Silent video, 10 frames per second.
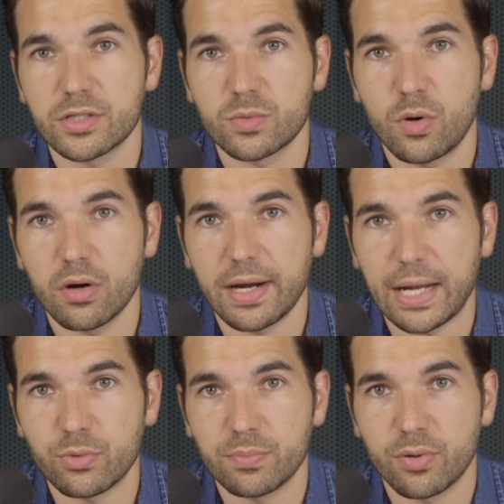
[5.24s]
swore
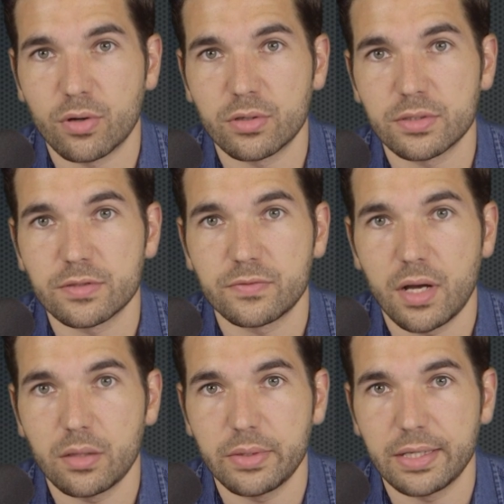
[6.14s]
at reporters
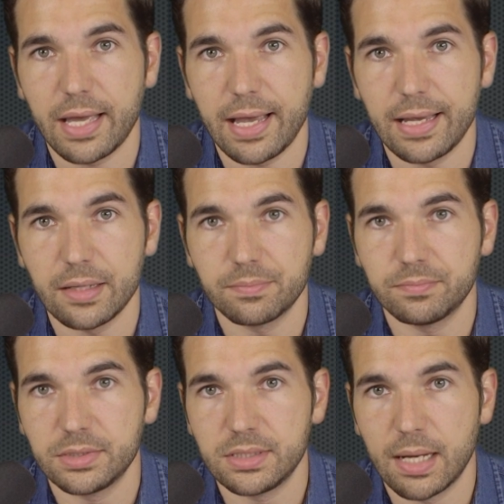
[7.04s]
following a
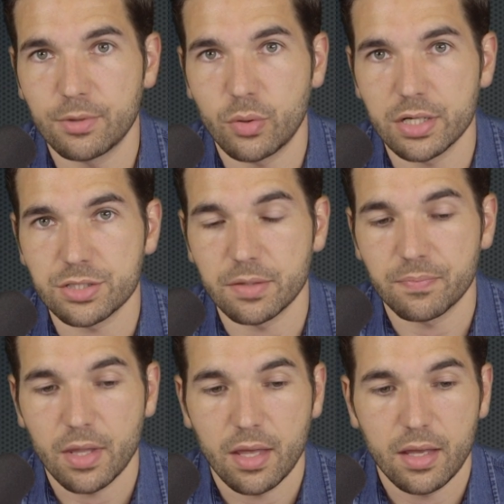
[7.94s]
dumb question.
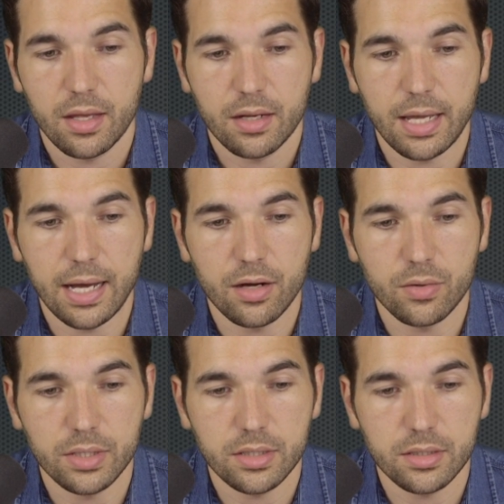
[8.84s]

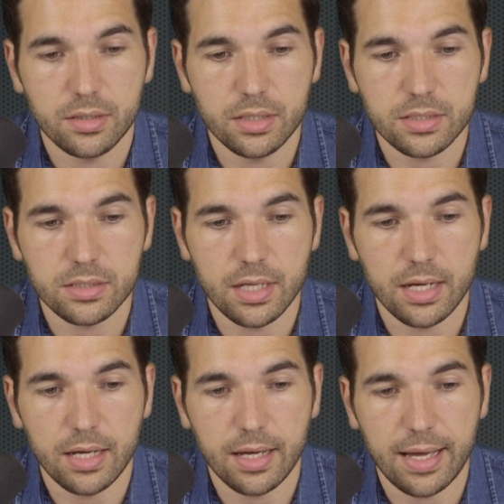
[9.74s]
Now, this
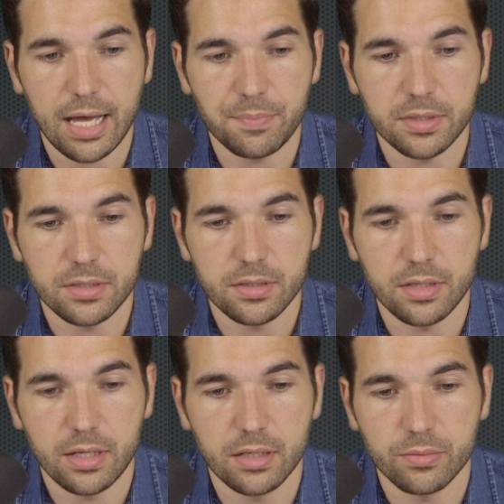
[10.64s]
uh, happened
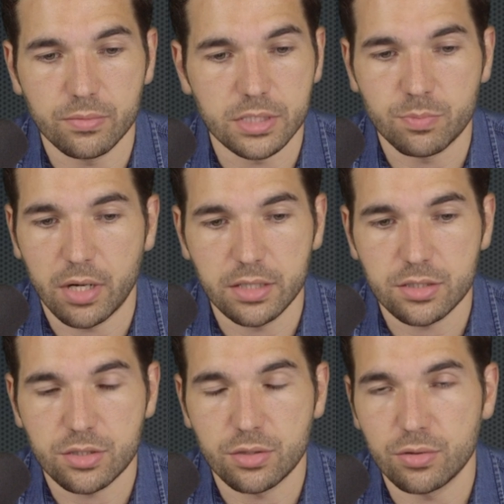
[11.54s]
in a
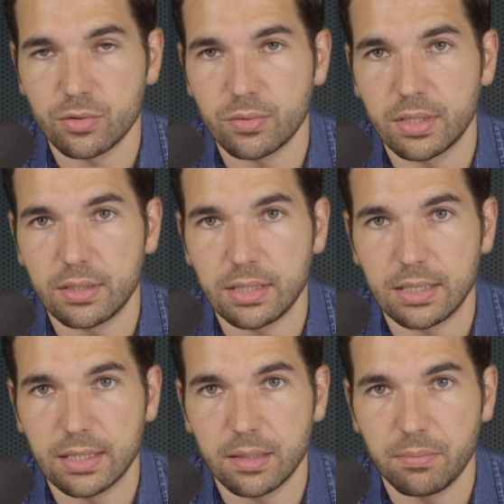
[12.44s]
response to
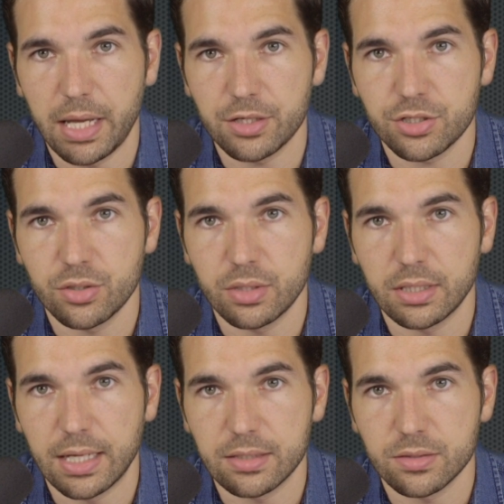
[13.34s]
the uh, mass
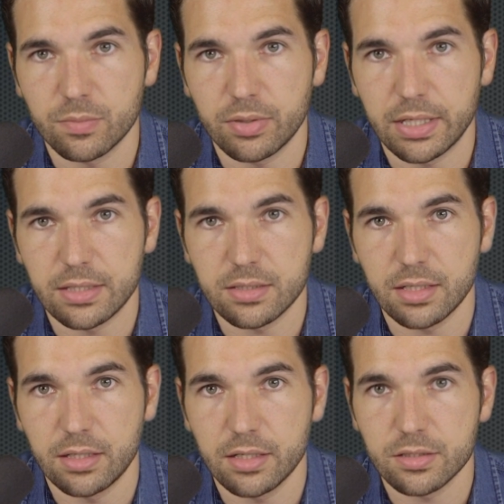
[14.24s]
shooting that took place
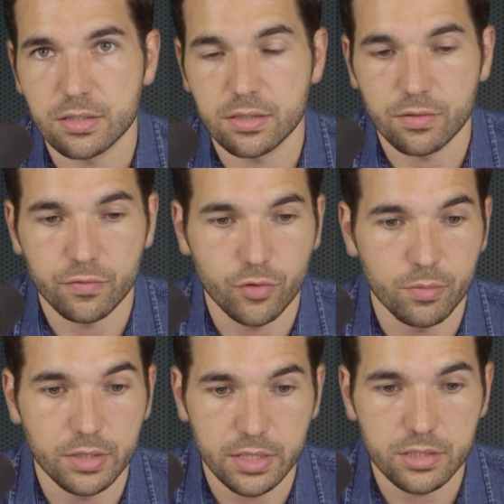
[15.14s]
in his
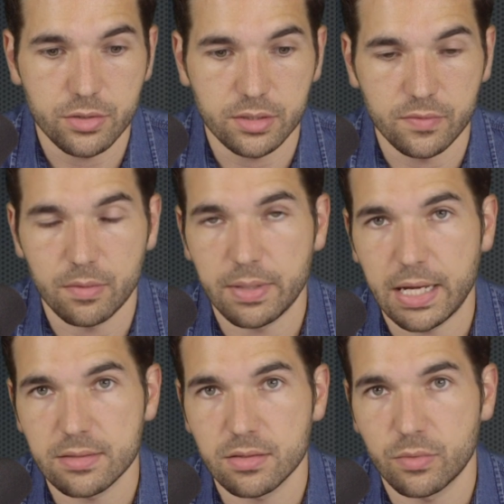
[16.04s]
former district of El
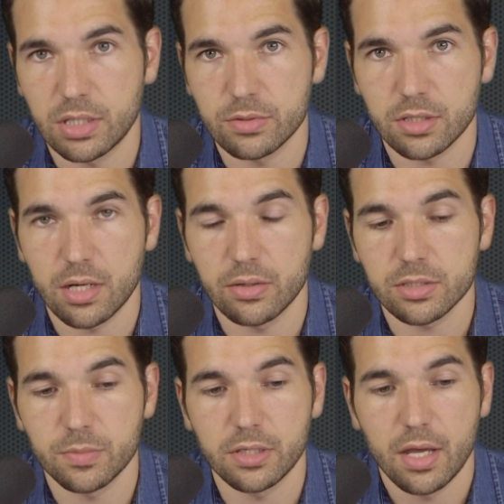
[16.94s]
Paso, where he was a
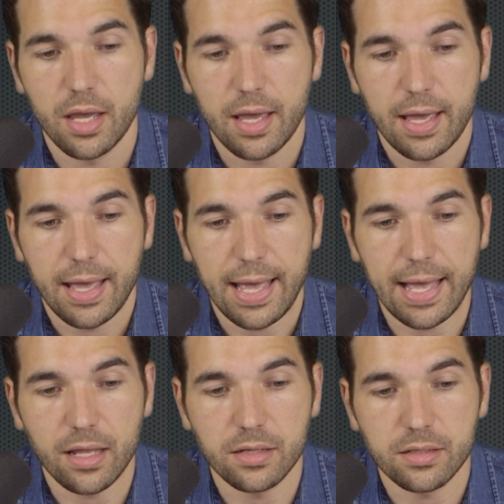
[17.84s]
congressman.
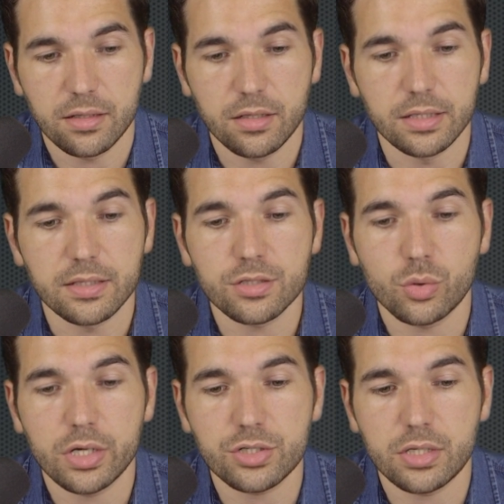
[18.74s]
And look, this
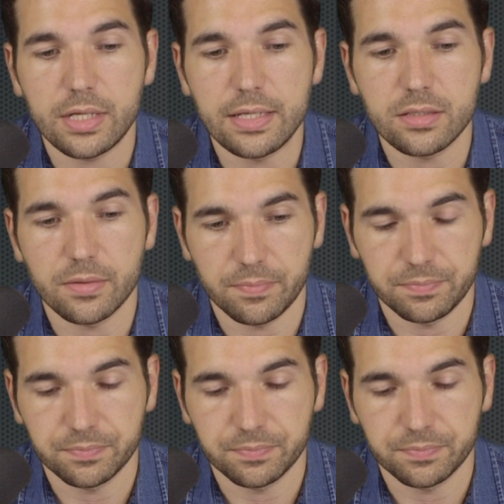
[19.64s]
question isn't,